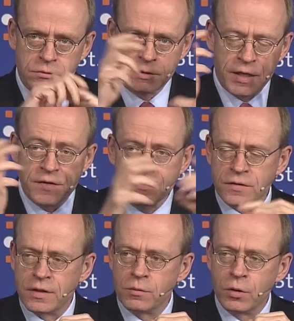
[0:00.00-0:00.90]
things
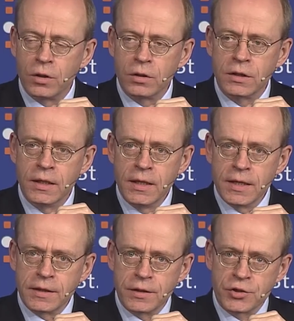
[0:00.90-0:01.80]
in the world,
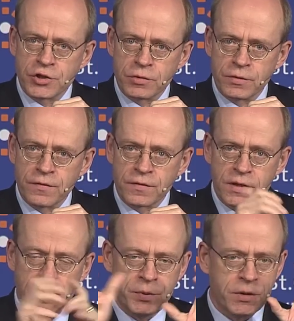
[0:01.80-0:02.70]
that insurance
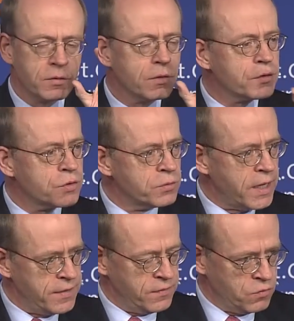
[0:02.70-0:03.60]
can appear on two
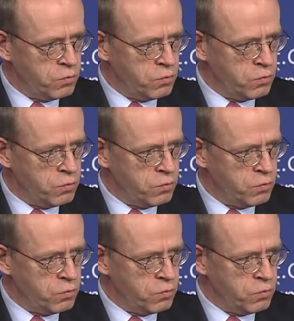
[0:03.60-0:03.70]
ends.